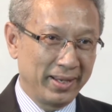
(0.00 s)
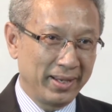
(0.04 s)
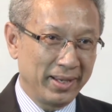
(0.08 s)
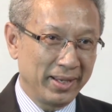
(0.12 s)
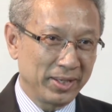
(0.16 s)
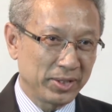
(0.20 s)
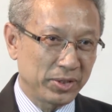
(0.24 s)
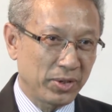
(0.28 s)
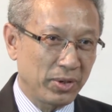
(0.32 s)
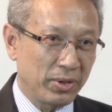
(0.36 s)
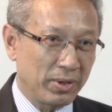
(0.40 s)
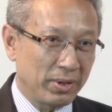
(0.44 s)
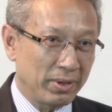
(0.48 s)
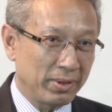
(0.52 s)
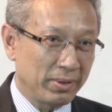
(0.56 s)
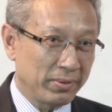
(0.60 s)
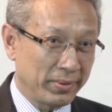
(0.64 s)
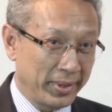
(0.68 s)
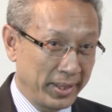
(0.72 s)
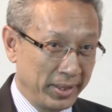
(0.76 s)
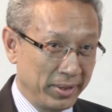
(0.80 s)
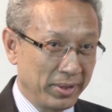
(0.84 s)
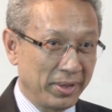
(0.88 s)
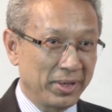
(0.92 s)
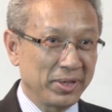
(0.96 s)
It's called
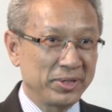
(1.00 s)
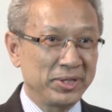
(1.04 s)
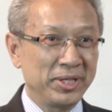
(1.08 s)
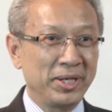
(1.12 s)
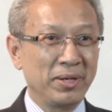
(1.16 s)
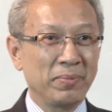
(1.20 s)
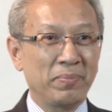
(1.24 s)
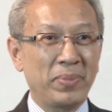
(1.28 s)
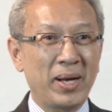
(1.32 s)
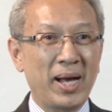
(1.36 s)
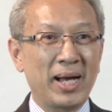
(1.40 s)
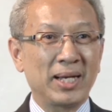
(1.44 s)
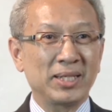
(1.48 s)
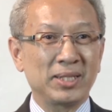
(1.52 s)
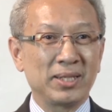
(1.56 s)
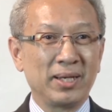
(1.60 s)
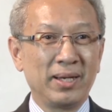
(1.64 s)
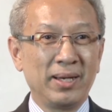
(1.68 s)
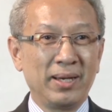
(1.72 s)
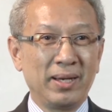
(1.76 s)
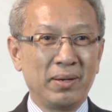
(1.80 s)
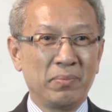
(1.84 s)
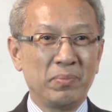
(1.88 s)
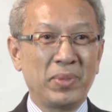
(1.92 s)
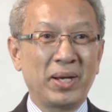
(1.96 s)
radiology in the past,
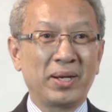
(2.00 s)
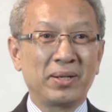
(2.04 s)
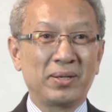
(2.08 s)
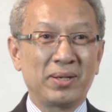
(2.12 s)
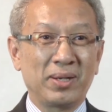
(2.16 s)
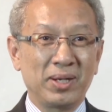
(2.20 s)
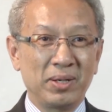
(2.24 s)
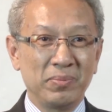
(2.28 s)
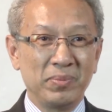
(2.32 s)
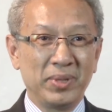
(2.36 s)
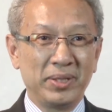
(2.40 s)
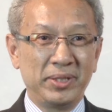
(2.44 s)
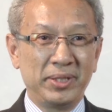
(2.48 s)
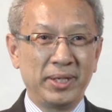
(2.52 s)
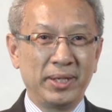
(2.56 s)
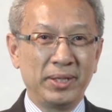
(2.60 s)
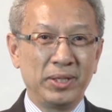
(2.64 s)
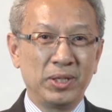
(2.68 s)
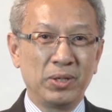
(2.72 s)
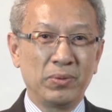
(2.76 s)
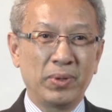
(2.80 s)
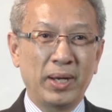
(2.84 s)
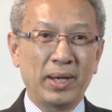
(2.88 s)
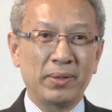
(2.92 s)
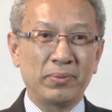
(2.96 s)
medical imaging,
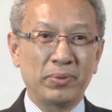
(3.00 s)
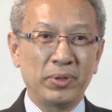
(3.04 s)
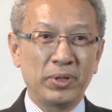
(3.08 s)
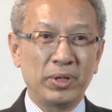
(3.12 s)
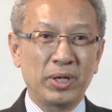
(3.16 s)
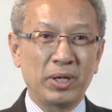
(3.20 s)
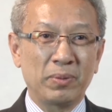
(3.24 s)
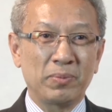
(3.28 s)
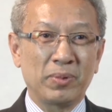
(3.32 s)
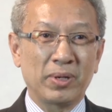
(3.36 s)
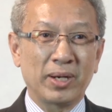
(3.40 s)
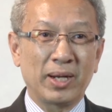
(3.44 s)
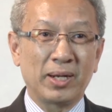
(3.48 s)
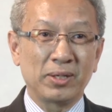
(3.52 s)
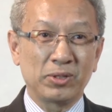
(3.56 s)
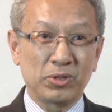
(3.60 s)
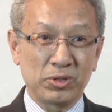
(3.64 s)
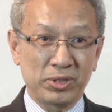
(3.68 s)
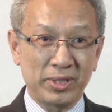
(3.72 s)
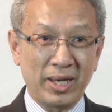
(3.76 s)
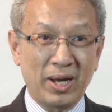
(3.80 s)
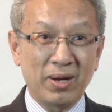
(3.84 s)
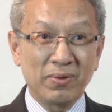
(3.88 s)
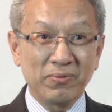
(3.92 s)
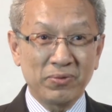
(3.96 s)
you have heard what
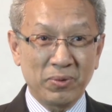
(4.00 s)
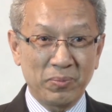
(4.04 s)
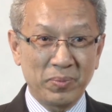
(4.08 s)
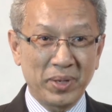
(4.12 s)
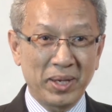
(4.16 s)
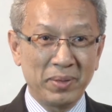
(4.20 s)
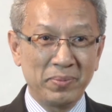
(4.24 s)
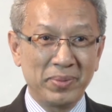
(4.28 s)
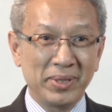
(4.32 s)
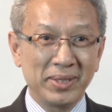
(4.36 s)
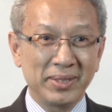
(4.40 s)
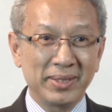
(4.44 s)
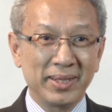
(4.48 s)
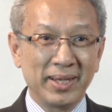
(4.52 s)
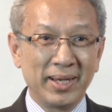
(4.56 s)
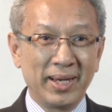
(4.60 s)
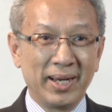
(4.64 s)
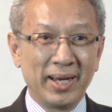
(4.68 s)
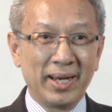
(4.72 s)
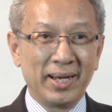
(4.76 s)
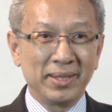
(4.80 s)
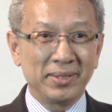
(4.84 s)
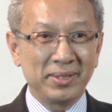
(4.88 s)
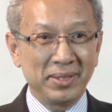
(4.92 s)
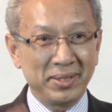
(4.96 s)
ultrasound for babies,
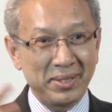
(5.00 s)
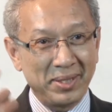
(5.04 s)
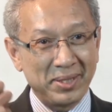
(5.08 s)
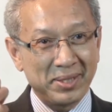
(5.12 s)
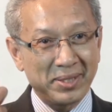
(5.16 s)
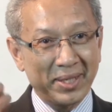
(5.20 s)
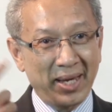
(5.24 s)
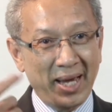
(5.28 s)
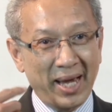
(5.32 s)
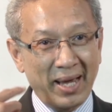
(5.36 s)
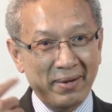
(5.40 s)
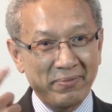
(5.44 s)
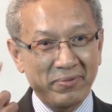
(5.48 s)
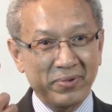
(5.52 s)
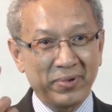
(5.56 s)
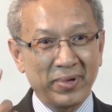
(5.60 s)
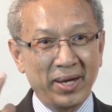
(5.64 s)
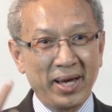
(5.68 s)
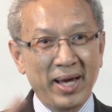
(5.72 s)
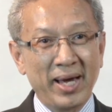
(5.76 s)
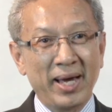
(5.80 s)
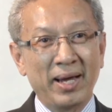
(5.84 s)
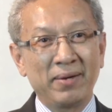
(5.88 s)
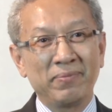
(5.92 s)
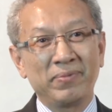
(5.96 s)
CT scan for the
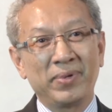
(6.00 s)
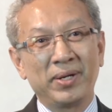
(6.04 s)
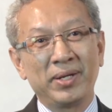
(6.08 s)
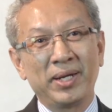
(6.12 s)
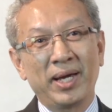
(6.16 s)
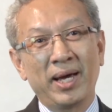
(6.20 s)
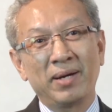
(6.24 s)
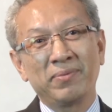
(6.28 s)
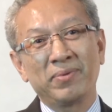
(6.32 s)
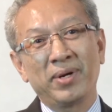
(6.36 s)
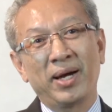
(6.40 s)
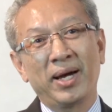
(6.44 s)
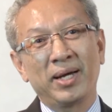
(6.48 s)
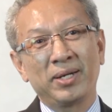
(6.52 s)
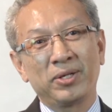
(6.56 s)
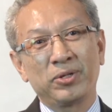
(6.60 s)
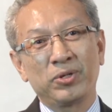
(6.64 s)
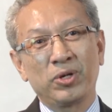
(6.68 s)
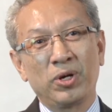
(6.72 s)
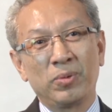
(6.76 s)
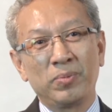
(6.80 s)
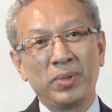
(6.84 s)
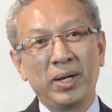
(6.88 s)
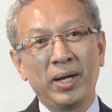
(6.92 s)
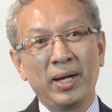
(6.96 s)
head when you have a head
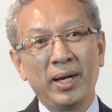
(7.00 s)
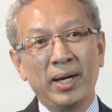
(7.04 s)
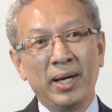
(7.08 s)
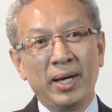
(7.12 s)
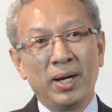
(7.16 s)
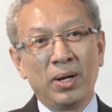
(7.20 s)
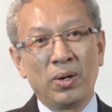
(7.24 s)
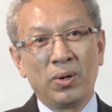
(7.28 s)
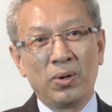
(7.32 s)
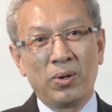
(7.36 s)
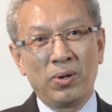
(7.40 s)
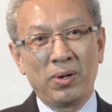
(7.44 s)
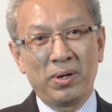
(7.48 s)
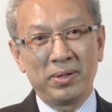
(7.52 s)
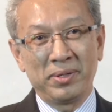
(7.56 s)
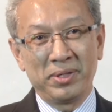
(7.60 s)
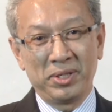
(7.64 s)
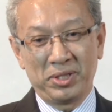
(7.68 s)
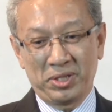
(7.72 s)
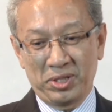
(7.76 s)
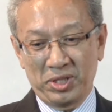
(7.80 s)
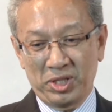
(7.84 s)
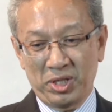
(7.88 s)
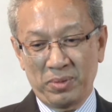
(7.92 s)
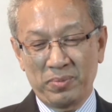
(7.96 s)
trauma. All
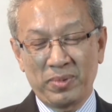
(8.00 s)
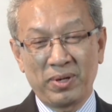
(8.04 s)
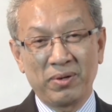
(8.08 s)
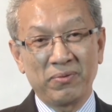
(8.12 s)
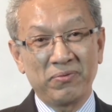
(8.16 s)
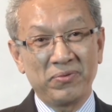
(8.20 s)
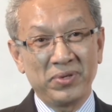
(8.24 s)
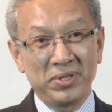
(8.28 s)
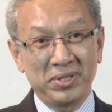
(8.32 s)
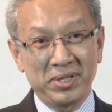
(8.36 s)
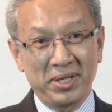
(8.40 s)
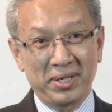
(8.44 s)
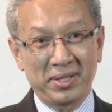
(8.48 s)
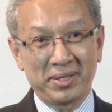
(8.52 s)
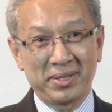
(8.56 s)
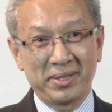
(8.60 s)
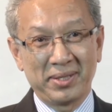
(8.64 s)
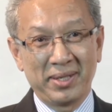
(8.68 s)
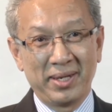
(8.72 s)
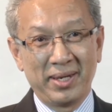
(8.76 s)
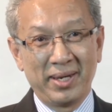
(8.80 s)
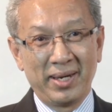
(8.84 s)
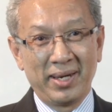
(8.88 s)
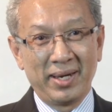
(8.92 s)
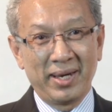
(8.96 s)
this is about
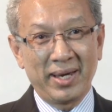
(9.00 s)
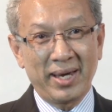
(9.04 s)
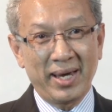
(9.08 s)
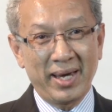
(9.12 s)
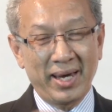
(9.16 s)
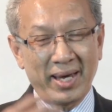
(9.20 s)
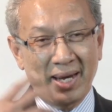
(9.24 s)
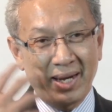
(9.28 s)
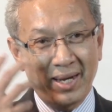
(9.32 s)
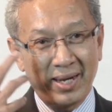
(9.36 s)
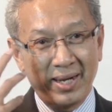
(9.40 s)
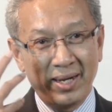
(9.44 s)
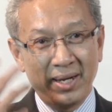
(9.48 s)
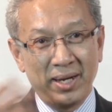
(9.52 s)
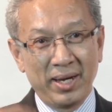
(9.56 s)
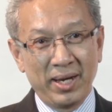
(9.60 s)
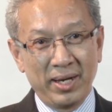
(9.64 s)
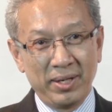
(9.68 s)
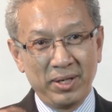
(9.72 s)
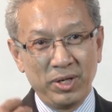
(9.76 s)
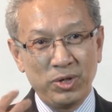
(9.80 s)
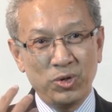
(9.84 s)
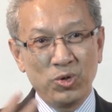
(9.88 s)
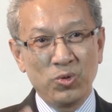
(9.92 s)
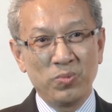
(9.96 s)
physics and
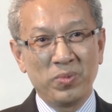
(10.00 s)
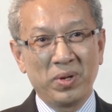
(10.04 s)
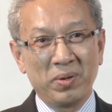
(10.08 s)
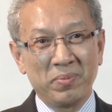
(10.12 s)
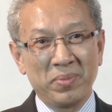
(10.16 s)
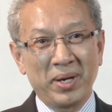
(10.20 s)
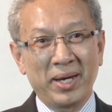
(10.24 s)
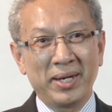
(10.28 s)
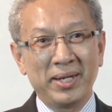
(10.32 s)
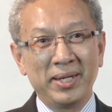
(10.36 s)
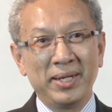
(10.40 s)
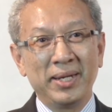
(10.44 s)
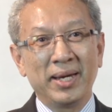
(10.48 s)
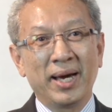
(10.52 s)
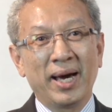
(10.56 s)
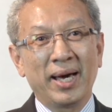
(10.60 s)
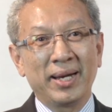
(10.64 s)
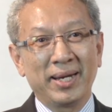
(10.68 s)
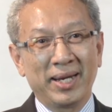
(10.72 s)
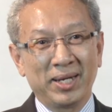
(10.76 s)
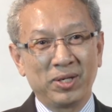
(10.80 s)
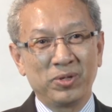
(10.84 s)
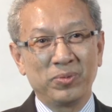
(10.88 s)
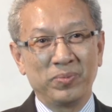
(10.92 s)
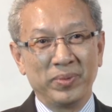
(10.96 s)
the human body
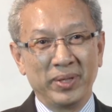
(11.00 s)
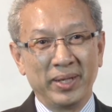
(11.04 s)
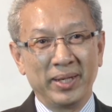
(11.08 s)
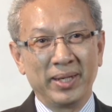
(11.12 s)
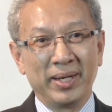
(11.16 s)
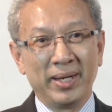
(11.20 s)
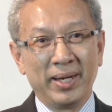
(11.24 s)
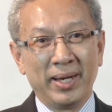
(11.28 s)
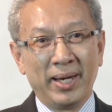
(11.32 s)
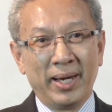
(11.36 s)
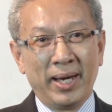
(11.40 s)
anatomy.